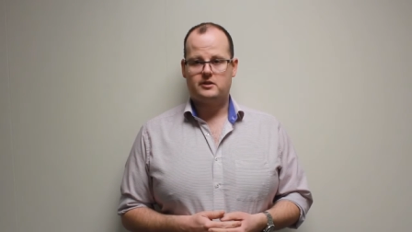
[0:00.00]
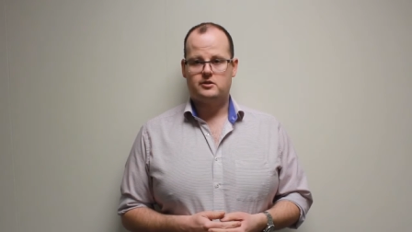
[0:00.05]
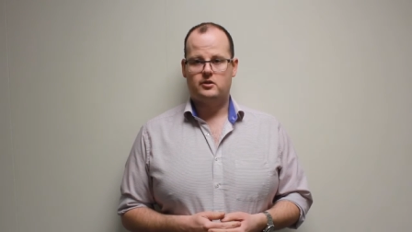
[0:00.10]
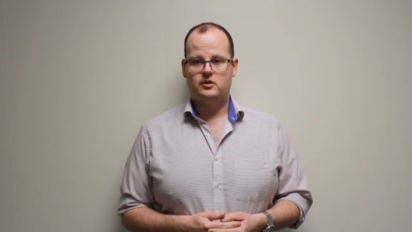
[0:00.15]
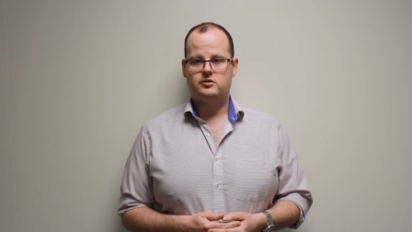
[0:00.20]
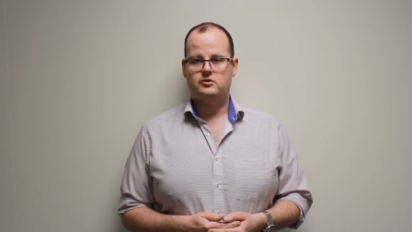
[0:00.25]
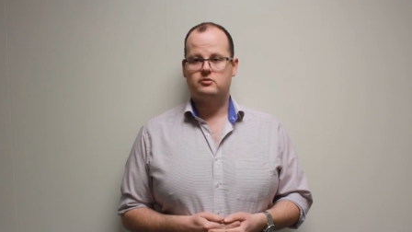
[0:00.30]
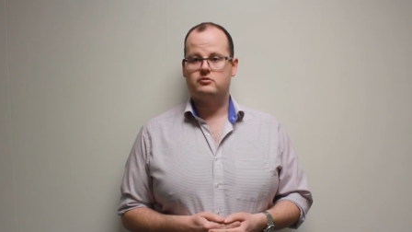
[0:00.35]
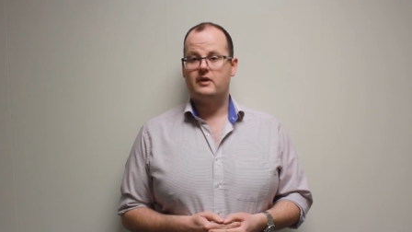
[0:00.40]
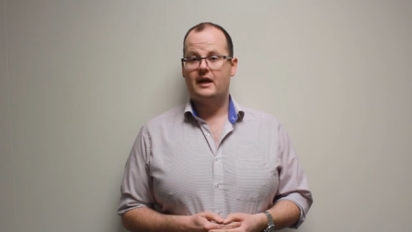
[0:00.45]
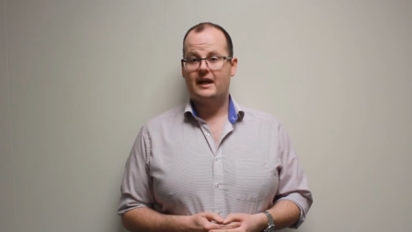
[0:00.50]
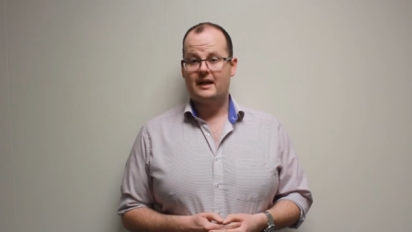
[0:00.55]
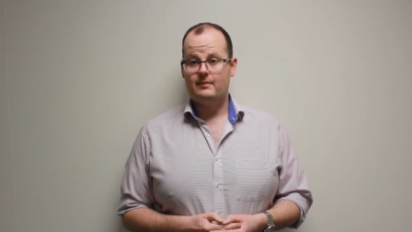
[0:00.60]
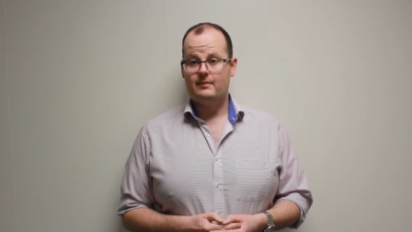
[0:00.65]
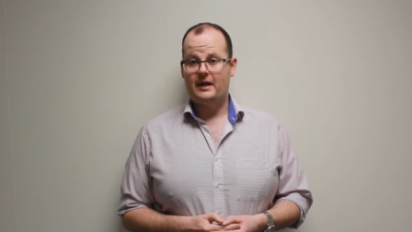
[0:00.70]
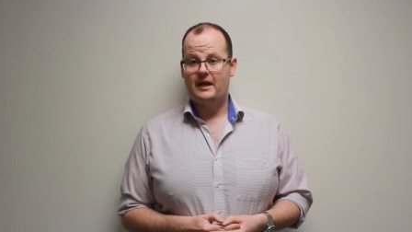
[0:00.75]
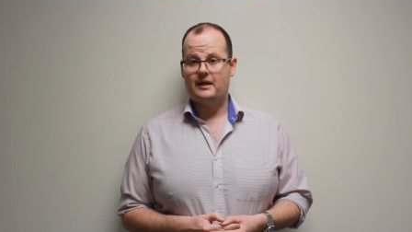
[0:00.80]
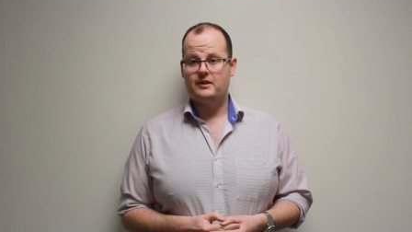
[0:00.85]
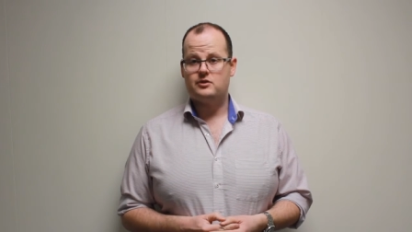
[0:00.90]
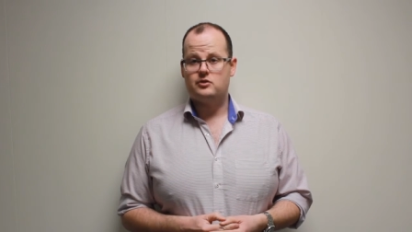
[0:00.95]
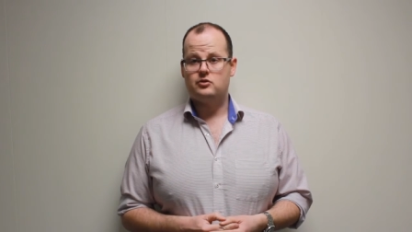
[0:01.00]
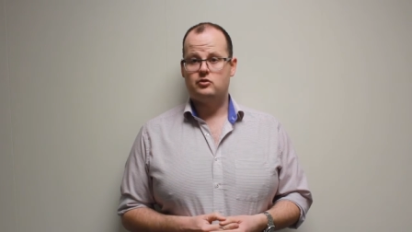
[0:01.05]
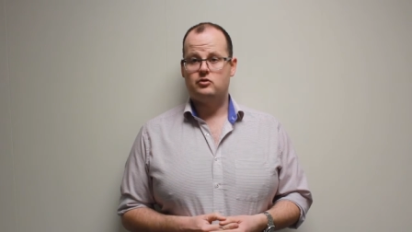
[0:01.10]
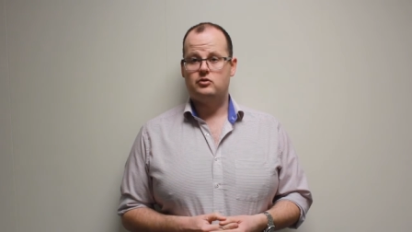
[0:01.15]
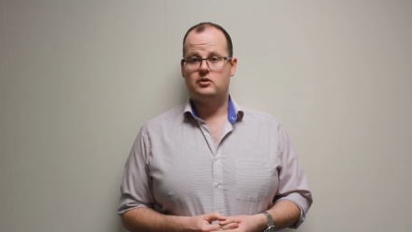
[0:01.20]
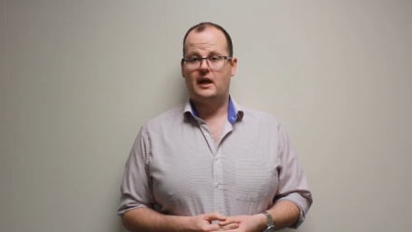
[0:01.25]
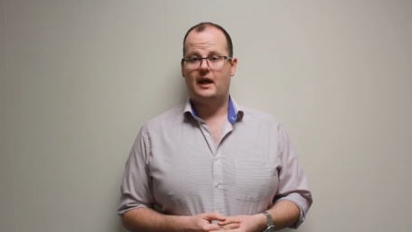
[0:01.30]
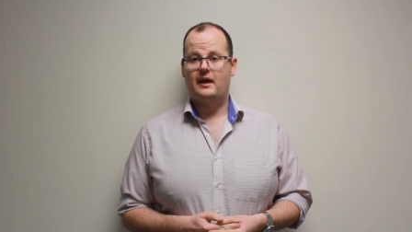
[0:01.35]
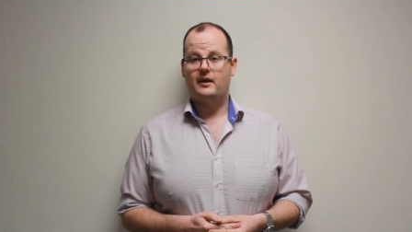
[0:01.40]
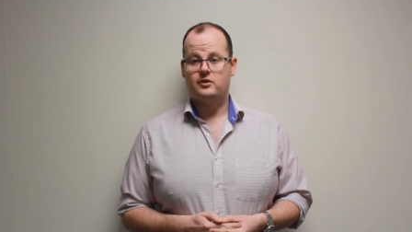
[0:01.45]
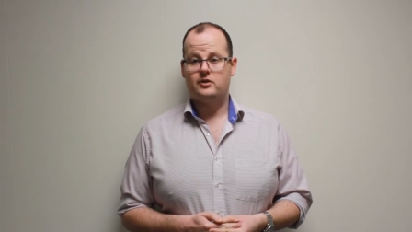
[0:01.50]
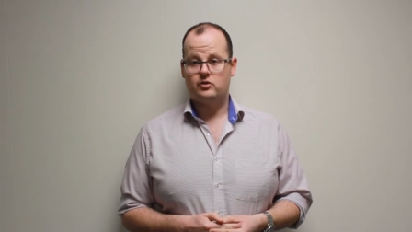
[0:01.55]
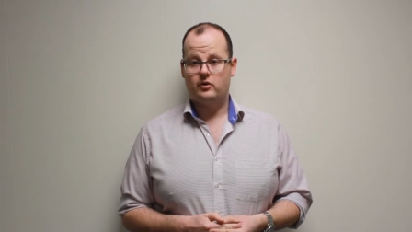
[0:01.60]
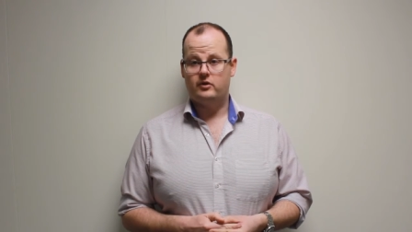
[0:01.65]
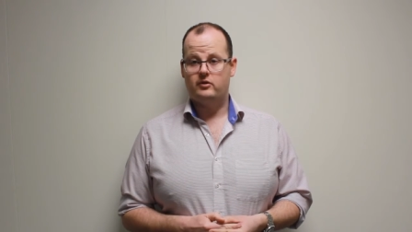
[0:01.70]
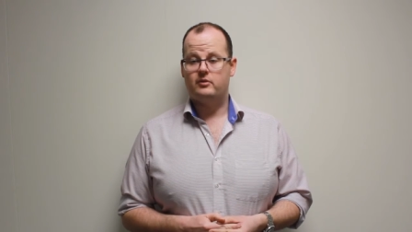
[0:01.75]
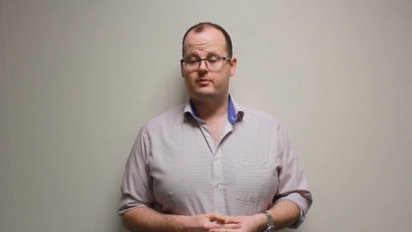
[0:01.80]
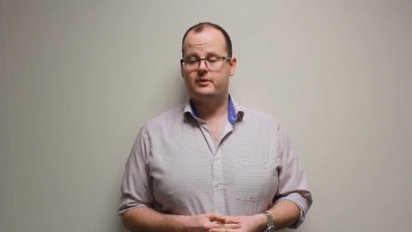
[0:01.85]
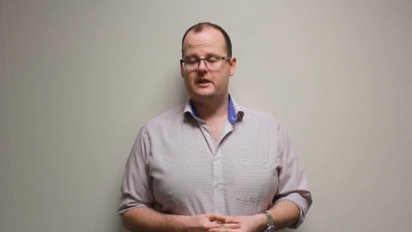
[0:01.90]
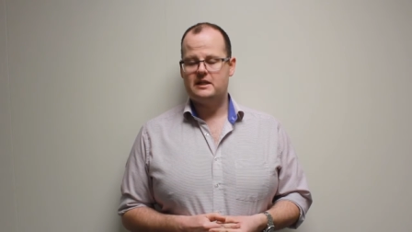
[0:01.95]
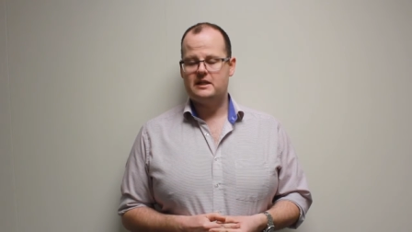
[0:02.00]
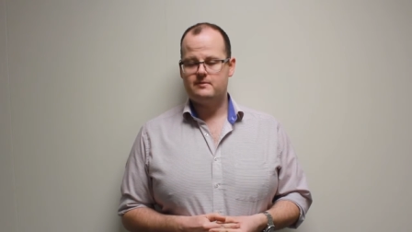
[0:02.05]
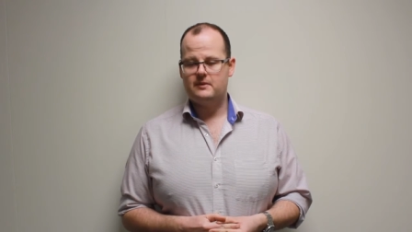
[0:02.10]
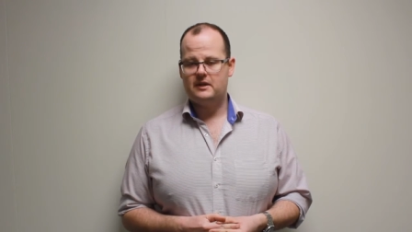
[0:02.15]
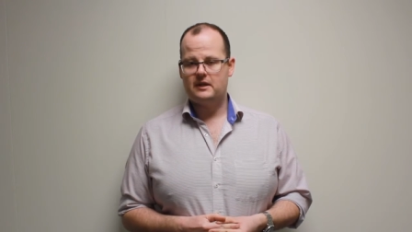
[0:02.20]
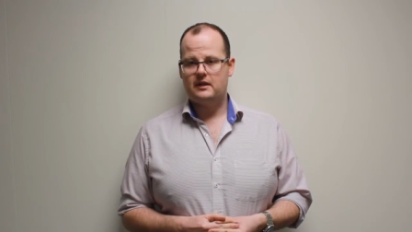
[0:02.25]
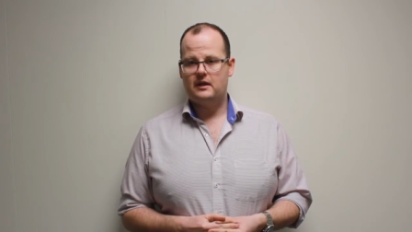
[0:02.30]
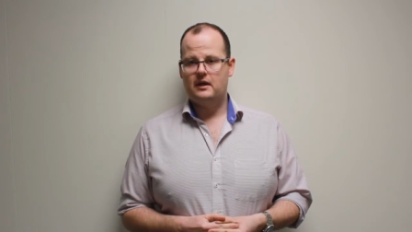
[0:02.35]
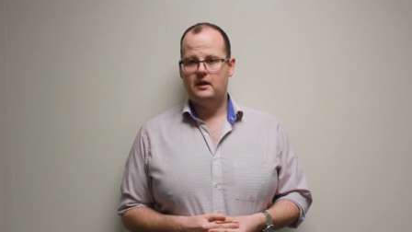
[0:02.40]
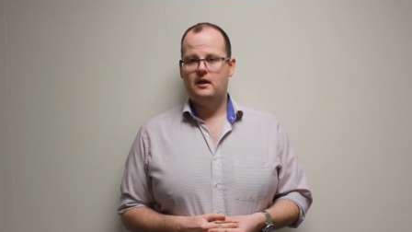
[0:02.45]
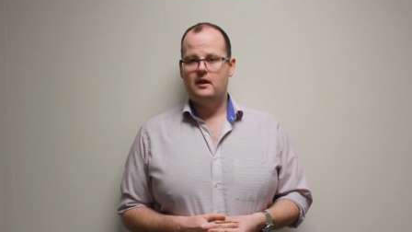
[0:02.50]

surgeon recommends you get a joint replacement,